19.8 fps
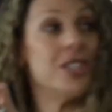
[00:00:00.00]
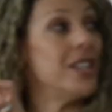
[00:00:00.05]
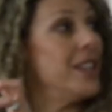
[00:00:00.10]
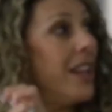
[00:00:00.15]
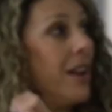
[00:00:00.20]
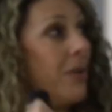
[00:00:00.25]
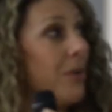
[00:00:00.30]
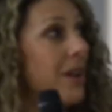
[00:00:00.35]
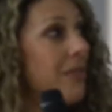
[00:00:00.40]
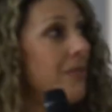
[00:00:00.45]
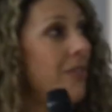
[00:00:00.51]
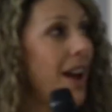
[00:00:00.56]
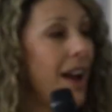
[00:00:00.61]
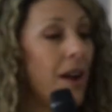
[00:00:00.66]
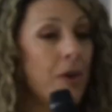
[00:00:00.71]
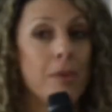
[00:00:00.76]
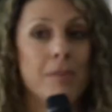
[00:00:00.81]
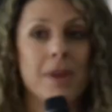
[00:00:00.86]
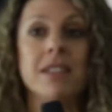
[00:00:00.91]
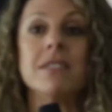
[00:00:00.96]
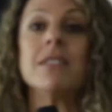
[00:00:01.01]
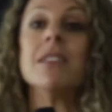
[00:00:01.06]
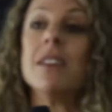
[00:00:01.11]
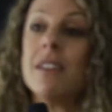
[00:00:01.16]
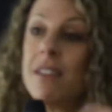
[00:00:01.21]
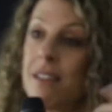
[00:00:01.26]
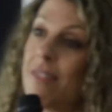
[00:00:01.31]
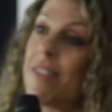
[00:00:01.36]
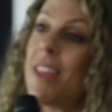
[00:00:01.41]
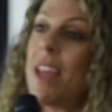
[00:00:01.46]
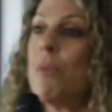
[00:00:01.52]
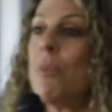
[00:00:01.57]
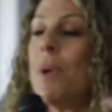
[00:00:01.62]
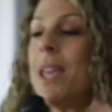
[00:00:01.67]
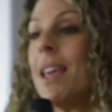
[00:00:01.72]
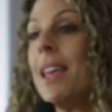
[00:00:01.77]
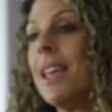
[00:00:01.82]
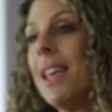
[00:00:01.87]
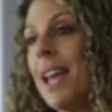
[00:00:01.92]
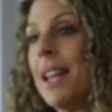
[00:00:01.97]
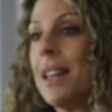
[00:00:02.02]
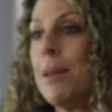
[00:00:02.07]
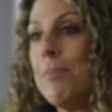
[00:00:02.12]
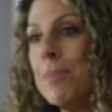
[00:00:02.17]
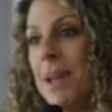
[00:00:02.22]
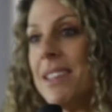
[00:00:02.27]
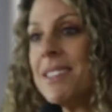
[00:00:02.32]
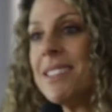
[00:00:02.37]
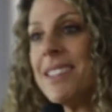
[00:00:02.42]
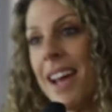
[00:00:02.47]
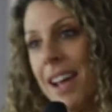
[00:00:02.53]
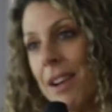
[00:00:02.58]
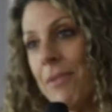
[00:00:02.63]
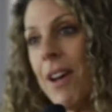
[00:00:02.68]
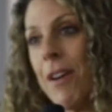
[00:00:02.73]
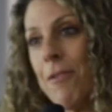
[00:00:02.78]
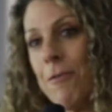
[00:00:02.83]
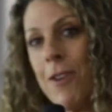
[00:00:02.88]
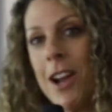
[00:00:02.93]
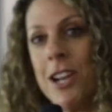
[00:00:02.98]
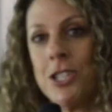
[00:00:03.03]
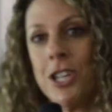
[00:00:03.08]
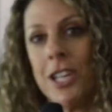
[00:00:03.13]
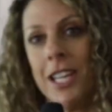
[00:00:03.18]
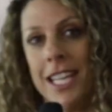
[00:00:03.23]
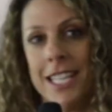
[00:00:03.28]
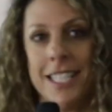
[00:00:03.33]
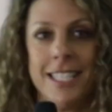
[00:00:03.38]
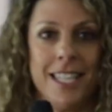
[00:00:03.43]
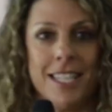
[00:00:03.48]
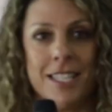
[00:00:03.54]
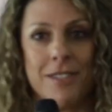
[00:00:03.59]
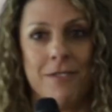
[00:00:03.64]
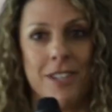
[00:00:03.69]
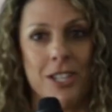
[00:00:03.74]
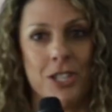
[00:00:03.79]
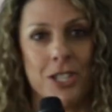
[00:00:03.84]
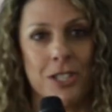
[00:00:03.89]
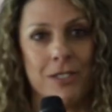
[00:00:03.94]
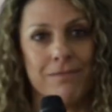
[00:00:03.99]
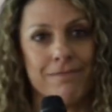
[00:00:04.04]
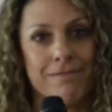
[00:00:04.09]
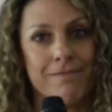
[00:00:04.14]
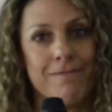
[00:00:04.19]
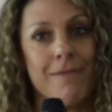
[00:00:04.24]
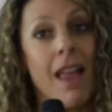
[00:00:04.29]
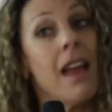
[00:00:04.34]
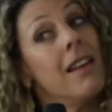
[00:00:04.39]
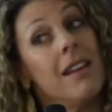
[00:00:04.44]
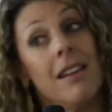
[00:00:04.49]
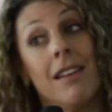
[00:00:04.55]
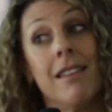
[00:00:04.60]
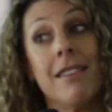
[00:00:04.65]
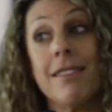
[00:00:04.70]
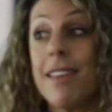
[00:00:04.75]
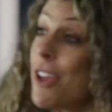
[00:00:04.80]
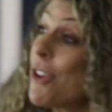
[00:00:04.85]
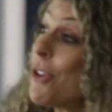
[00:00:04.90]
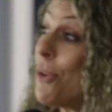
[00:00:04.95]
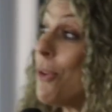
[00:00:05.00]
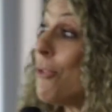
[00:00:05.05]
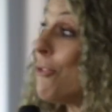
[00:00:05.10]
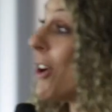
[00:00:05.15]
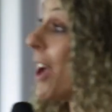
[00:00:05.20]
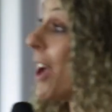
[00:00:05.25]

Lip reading: in their environment, then we can get the best out of our Fragile X individual. Thank you all for